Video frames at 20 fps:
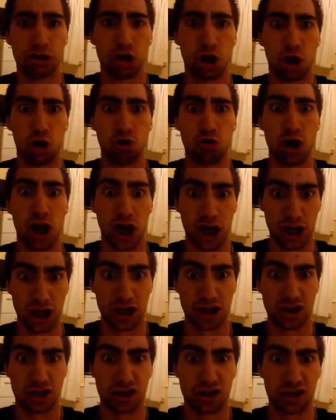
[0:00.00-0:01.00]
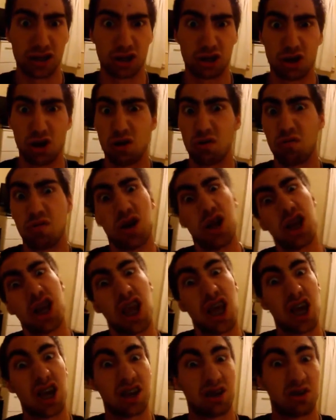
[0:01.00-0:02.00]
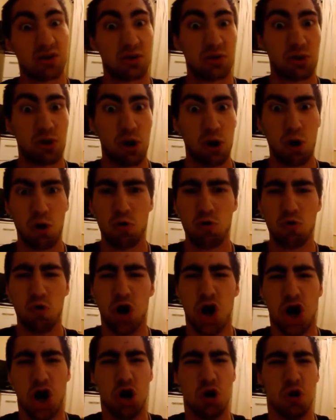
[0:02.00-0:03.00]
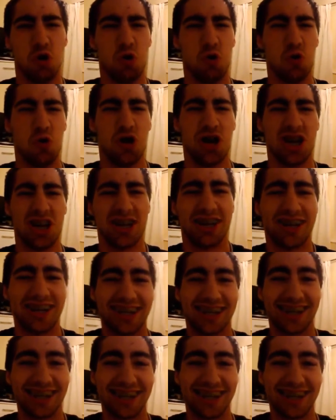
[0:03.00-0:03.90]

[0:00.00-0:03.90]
Do not go in there. Woo! Run!